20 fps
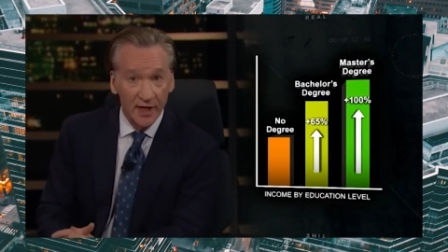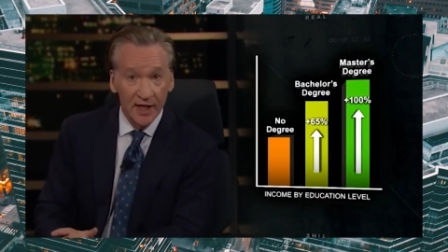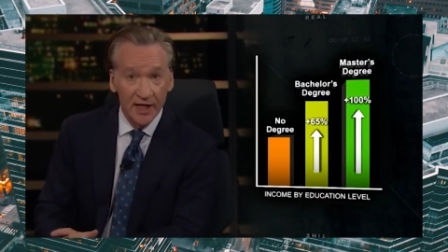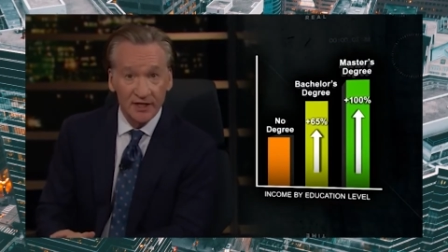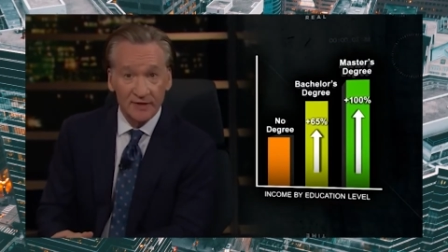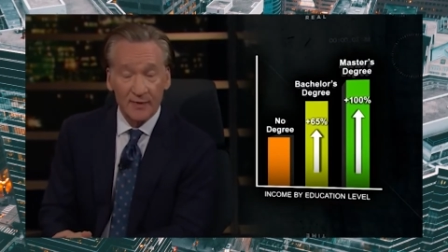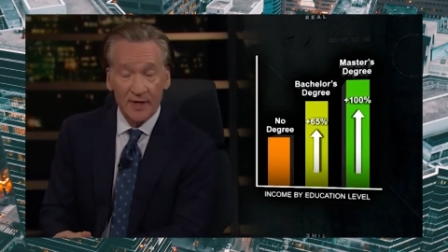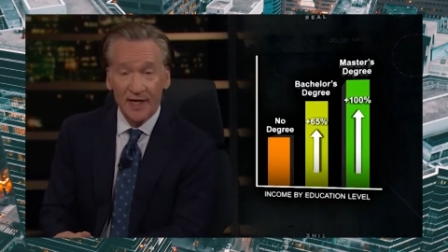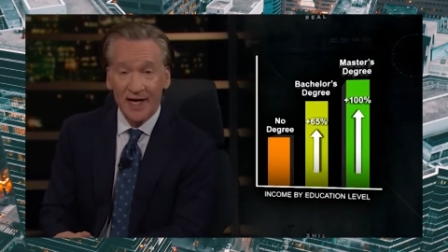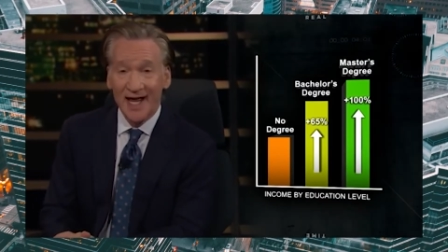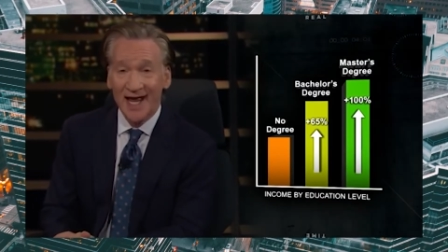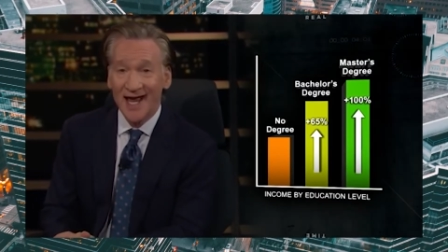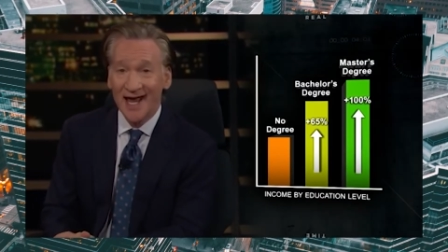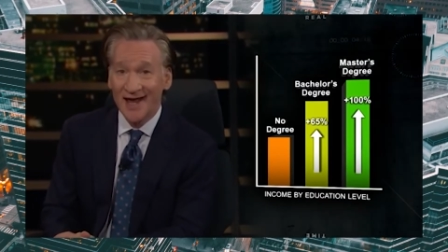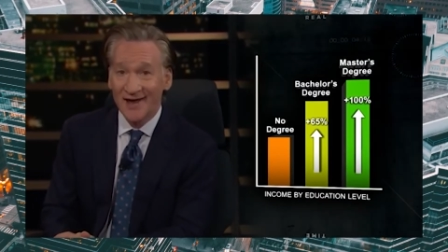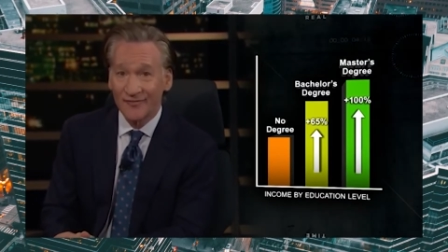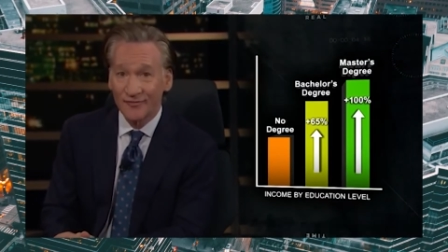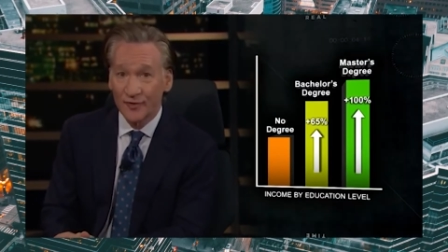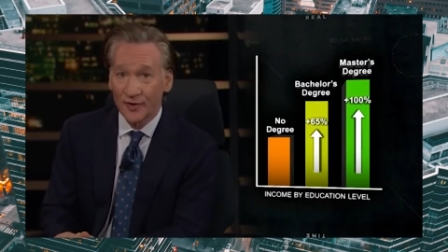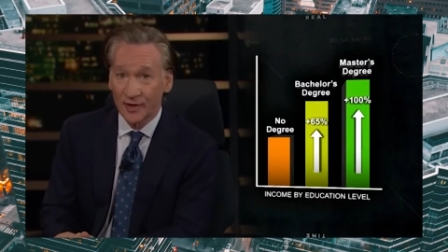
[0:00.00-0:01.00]
is about
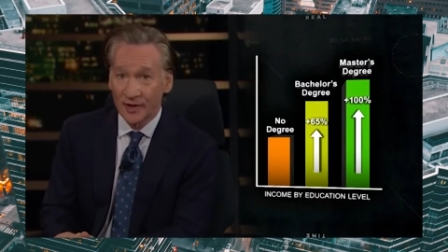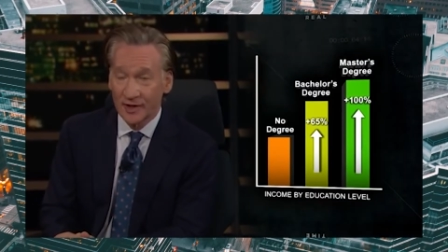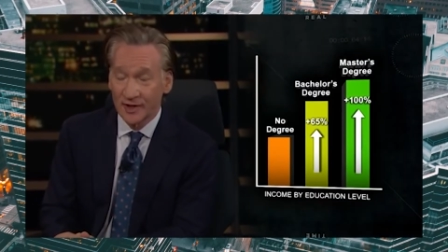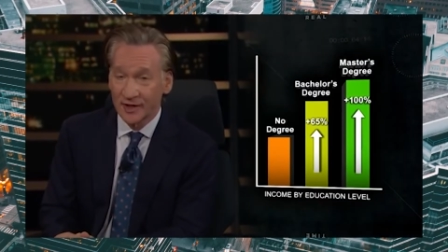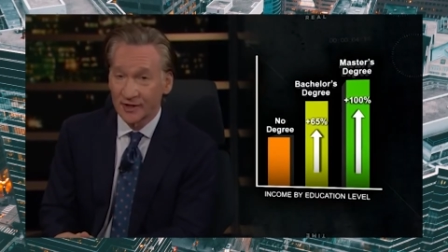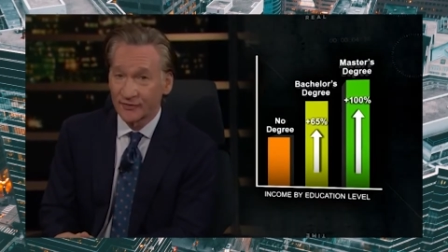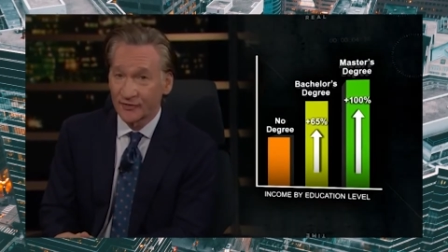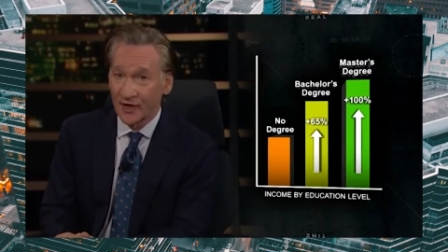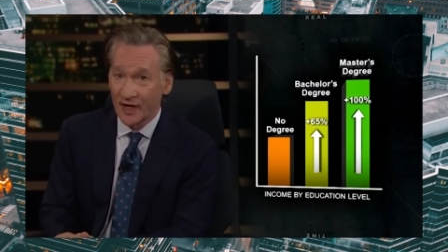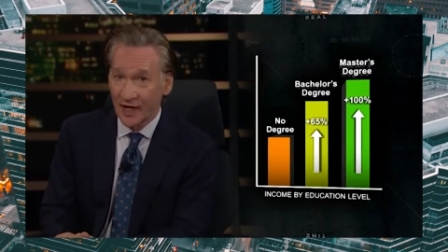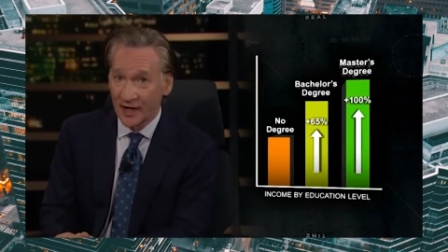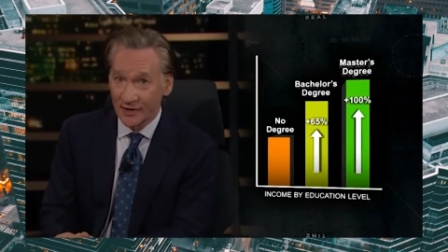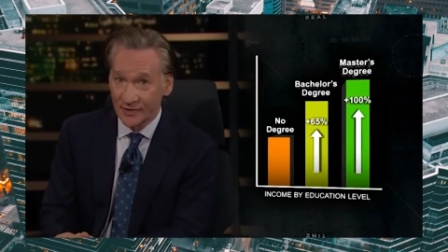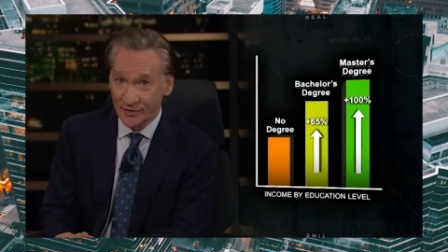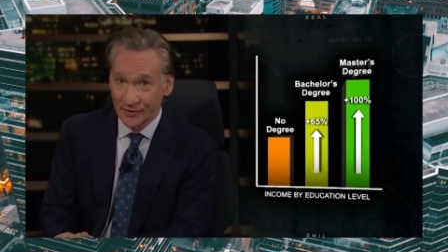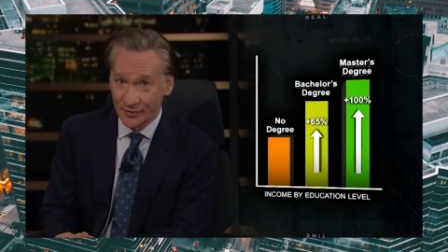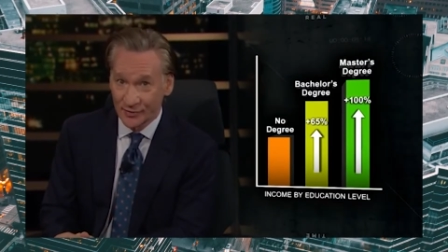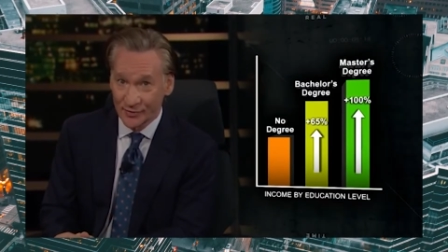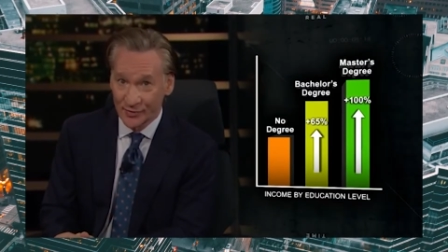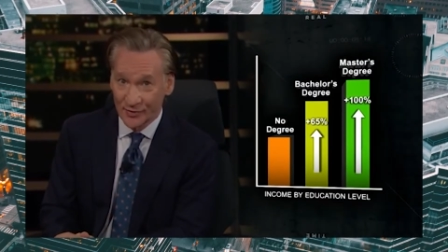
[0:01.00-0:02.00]
half what it is for high
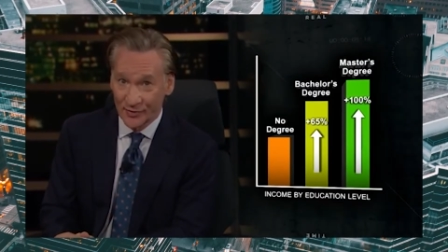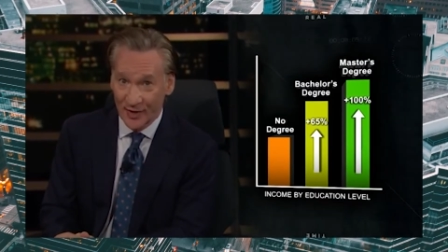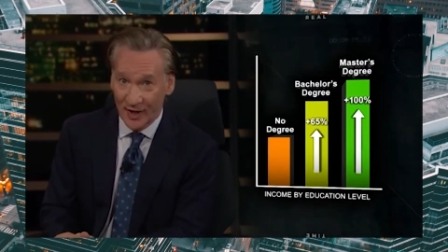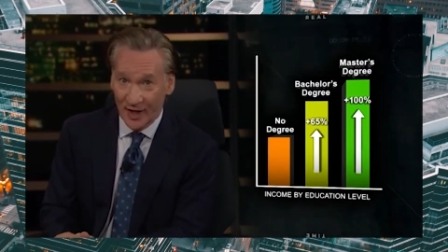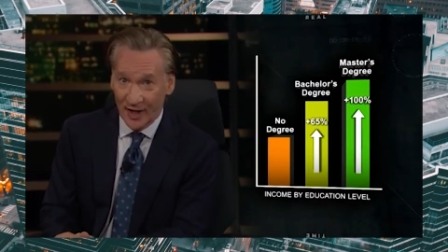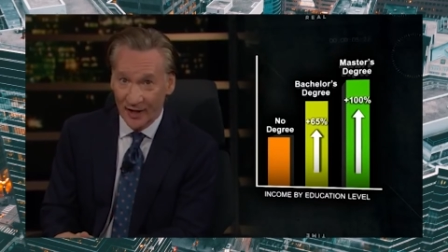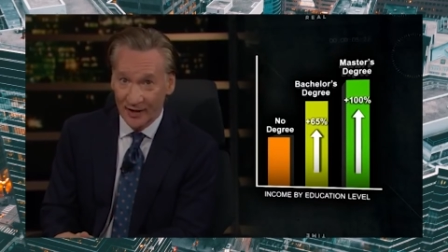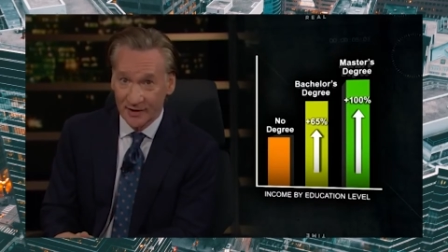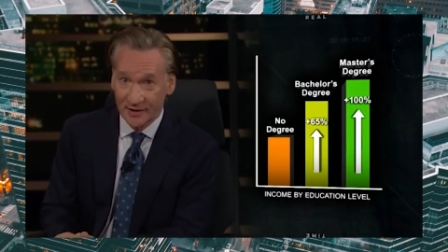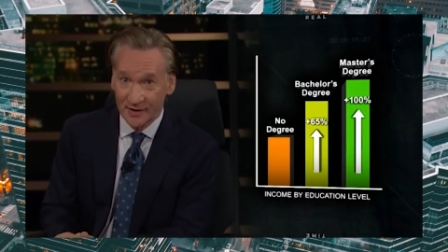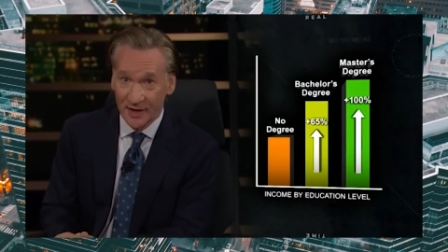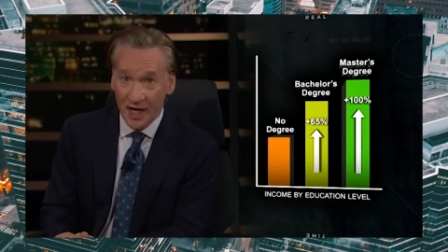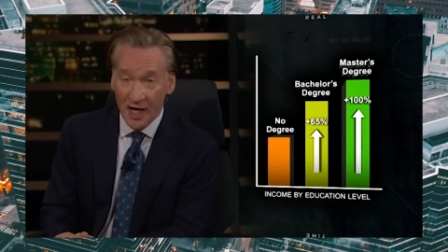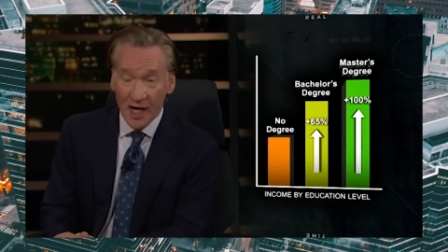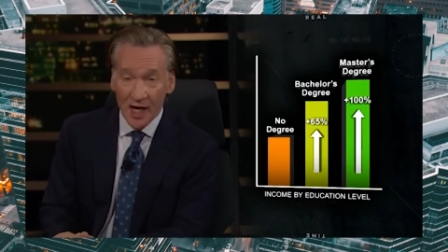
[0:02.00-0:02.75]
school grads.